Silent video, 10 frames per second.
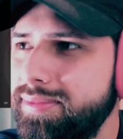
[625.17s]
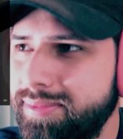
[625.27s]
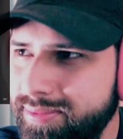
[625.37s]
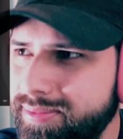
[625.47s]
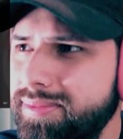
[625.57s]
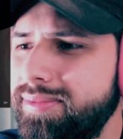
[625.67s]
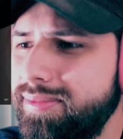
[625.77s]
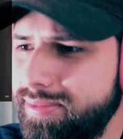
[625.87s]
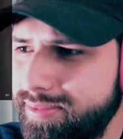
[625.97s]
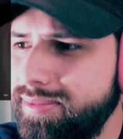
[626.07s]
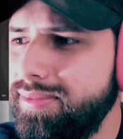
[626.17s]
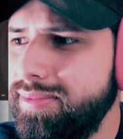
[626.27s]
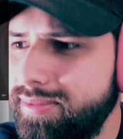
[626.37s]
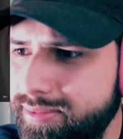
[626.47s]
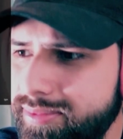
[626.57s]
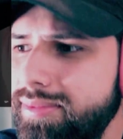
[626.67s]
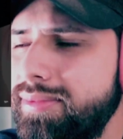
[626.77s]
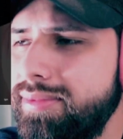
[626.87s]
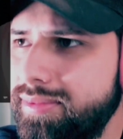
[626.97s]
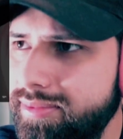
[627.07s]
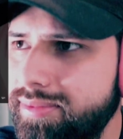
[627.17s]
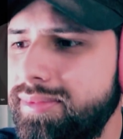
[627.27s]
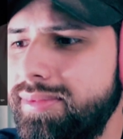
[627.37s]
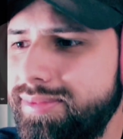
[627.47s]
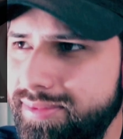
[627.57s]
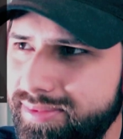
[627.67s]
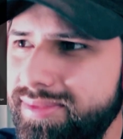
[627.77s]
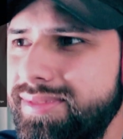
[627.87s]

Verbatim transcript: Out of town, boom around,